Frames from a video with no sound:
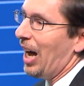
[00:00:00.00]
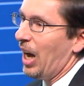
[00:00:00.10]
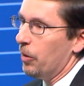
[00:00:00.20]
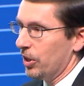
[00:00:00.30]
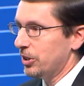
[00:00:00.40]

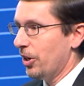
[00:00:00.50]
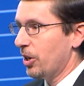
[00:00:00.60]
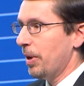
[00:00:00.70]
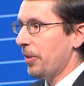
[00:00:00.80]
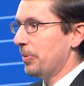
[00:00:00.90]
I want to talk
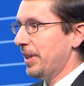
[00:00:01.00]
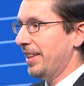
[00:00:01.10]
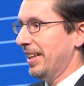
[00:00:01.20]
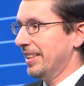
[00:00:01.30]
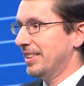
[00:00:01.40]
about three
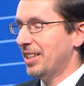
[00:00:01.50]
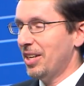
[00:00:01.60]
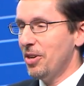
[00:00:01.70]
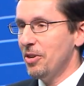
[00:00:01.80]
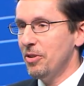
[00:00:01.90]
things.
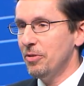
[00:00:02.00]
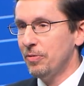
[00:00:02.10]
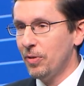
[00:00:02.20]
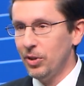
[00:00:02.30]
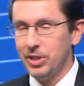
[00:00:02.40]

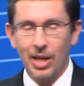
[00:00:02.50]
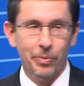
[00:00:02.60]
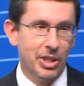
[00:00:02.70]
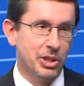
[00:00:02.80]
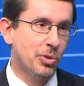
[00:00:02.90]
First, I
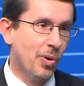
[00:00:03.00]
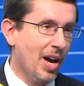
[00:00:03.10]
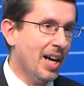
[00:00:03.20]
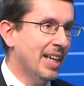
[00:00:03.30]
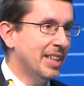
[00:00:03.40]
want to
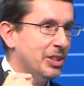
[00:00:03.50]
try